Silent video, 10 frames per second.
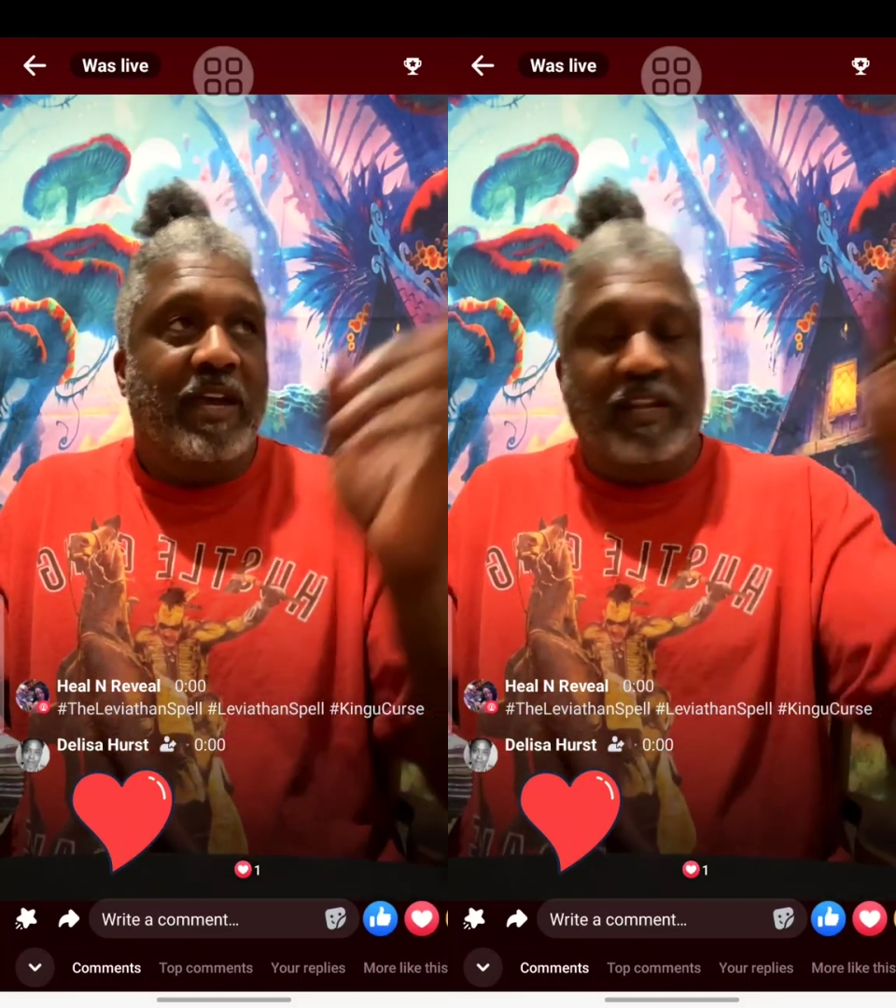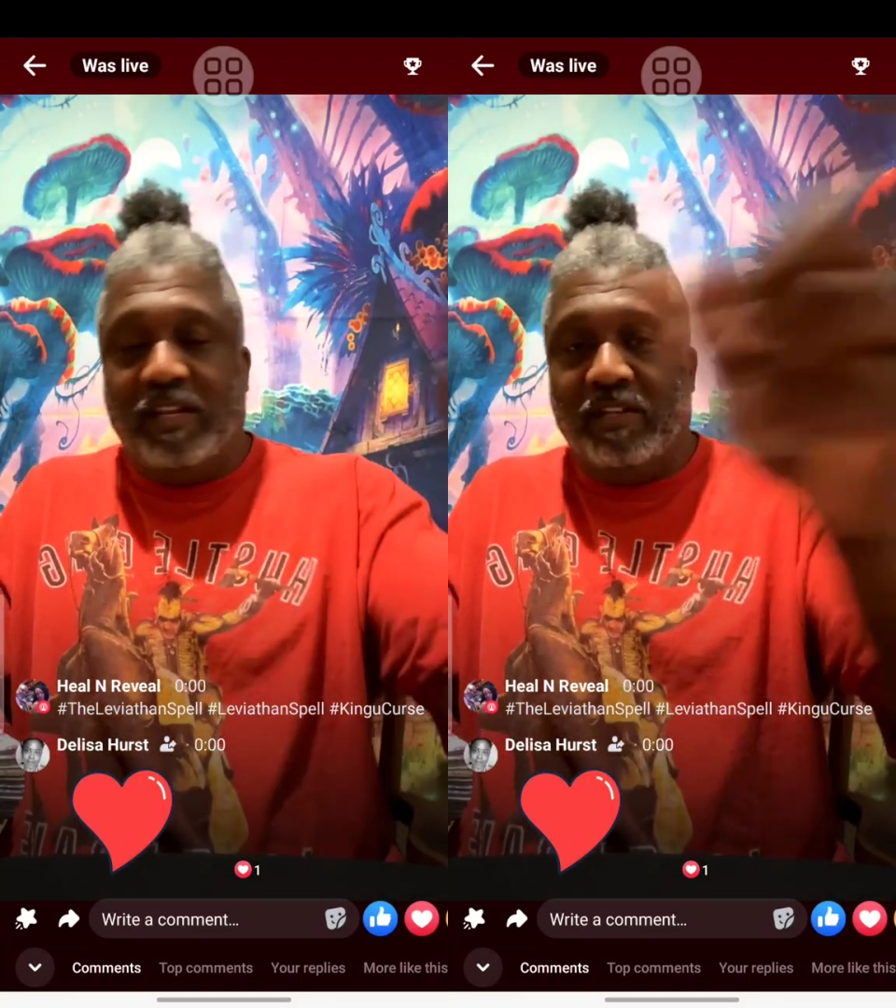
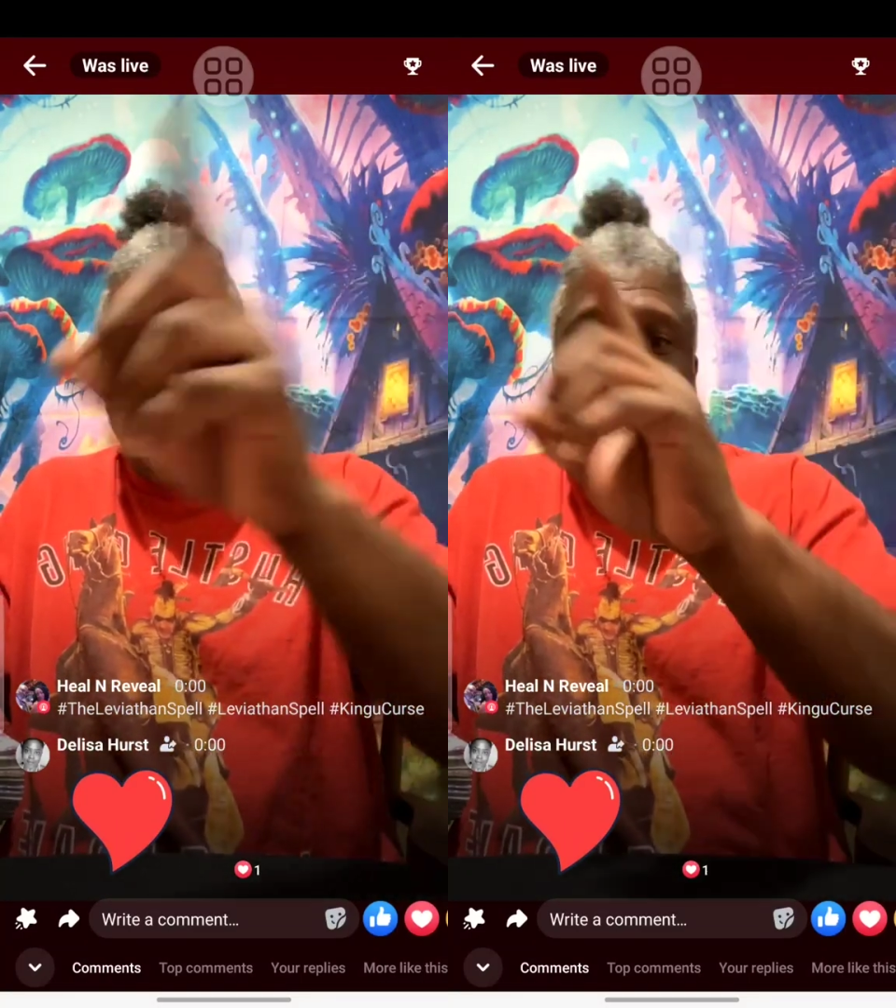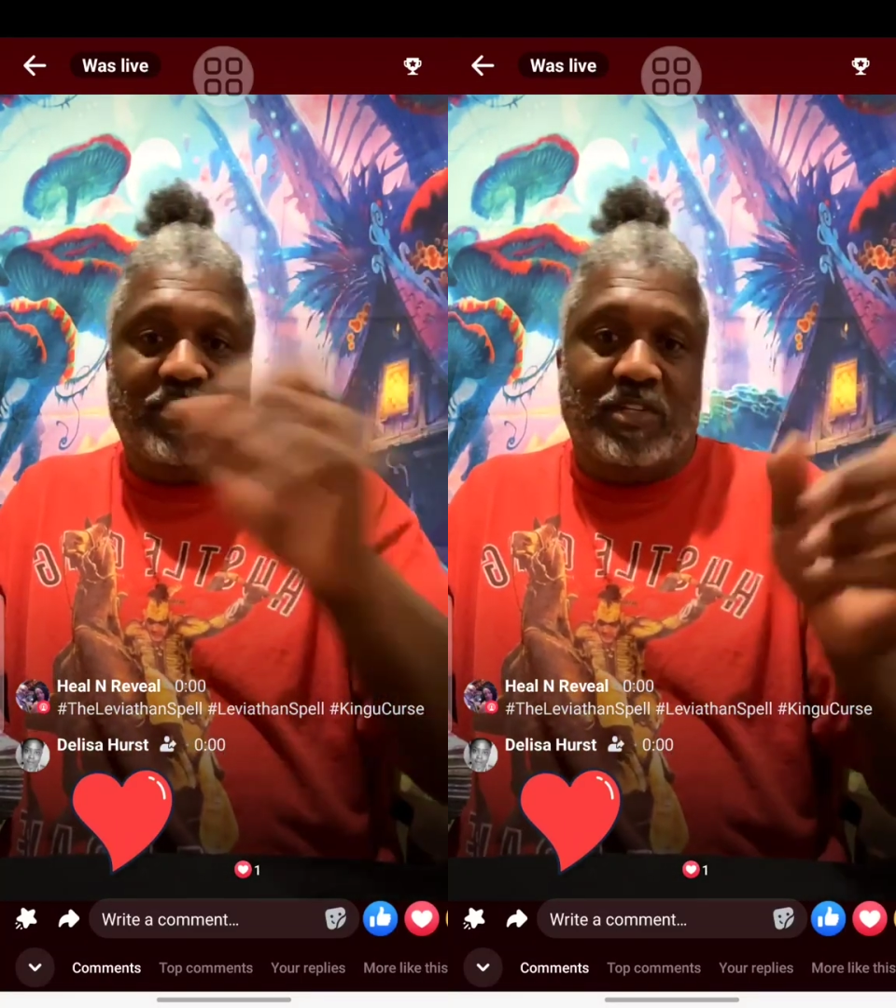and then
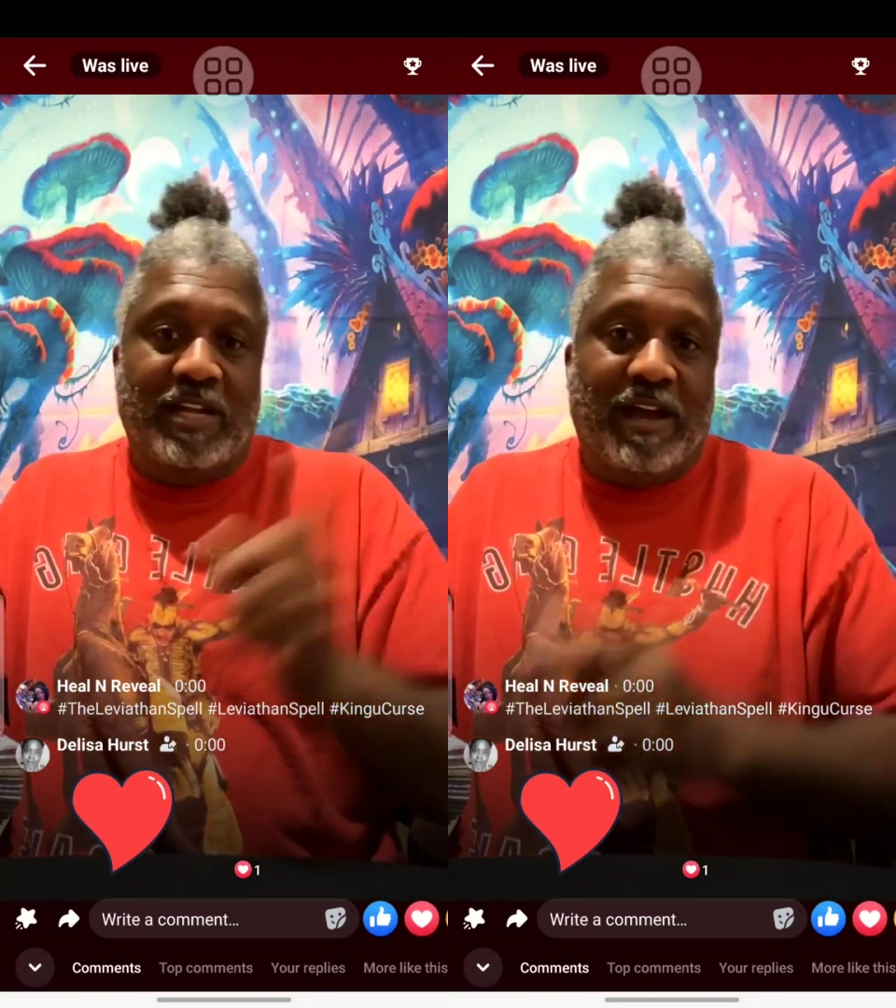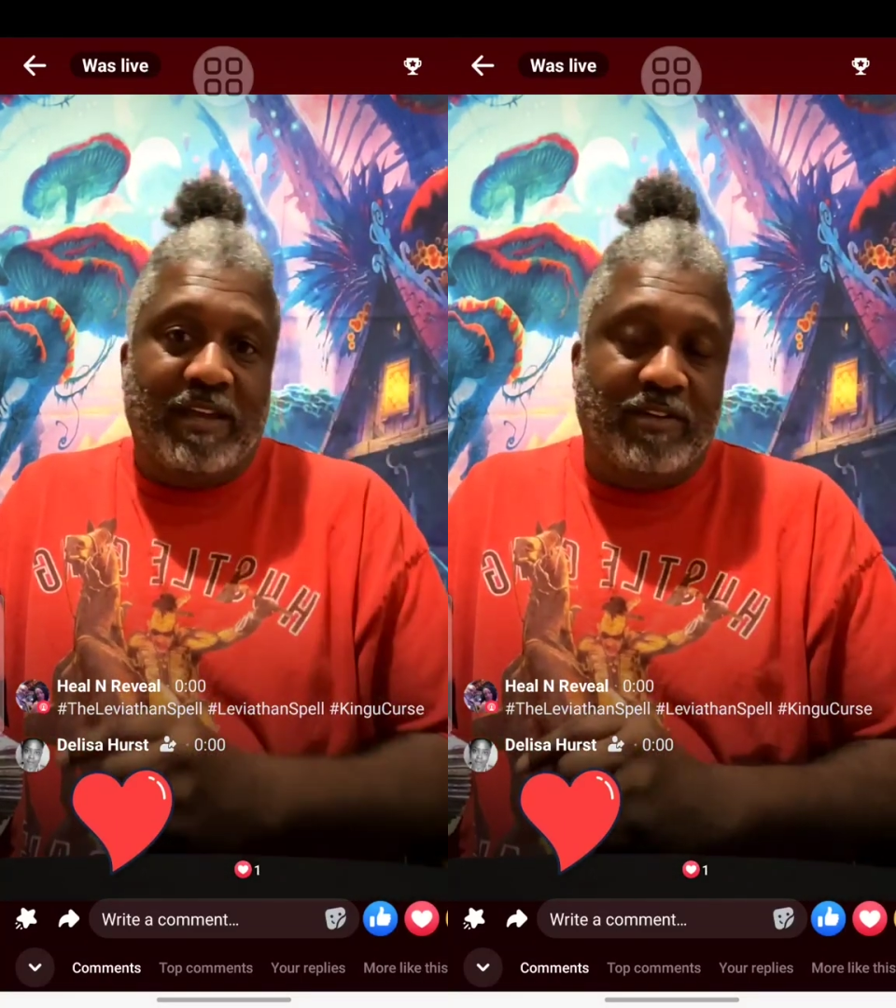you let
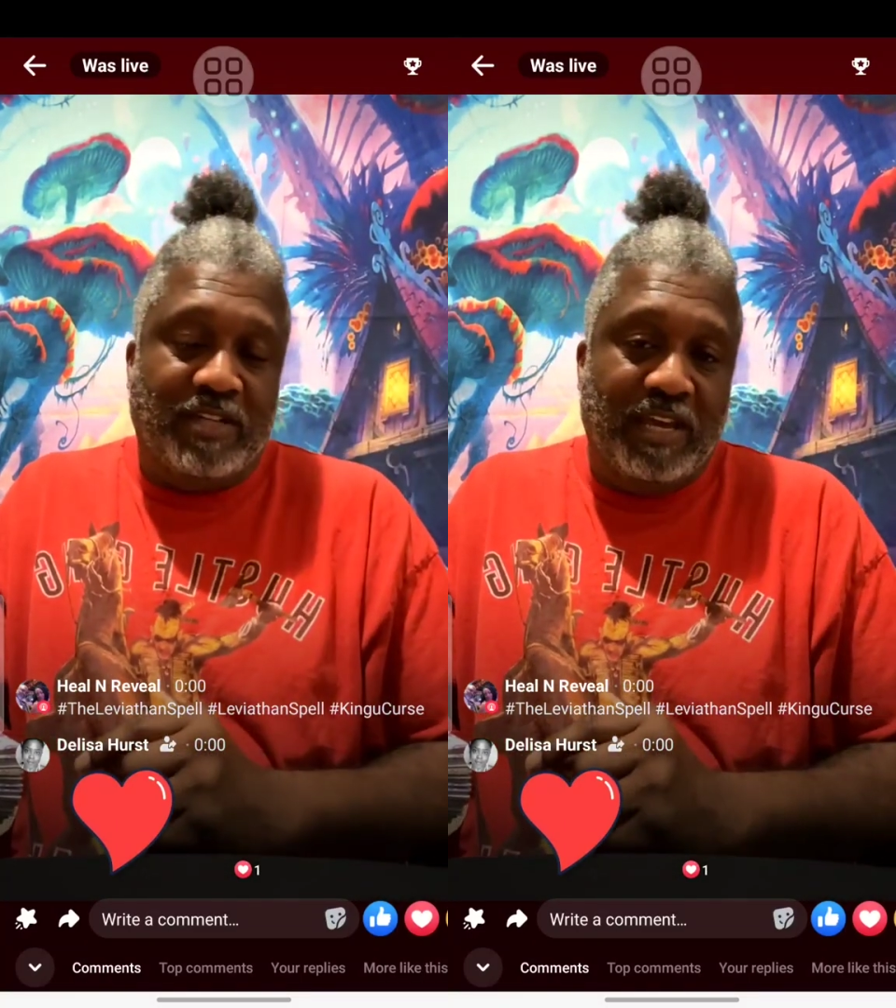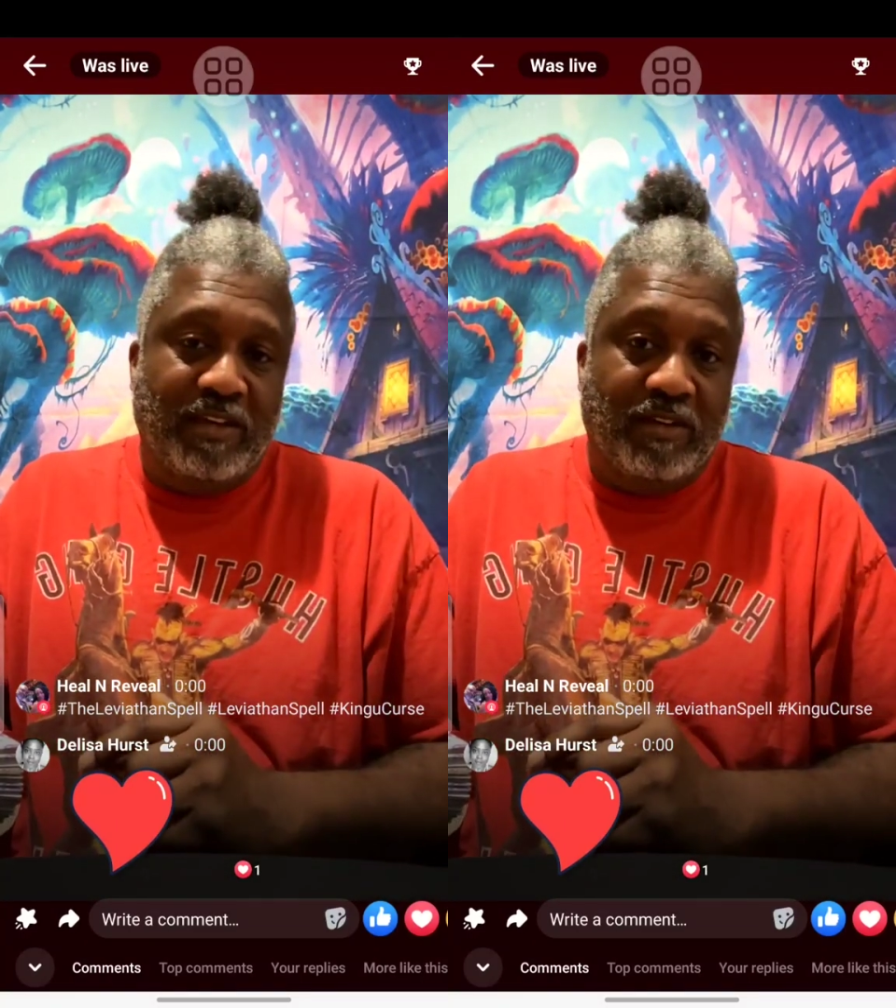shit out here tell